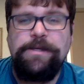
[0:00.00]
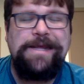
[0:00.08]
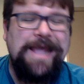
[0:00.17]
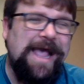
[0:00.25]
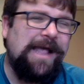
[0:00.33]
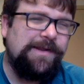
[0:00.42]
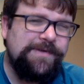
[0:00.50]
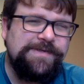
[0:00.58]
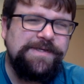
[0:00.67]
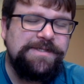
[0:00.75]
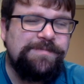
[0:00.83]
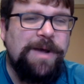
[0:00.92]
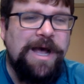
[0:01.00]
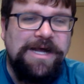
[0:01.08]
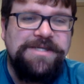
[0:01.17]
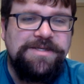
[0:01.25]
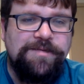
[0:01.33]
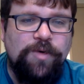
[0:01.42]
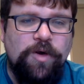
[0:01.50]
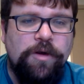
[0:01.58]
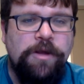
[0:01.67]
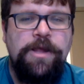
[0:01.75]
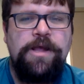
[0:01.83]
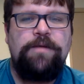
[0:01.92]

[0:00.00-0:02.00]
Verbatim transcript: Yes, it's possible.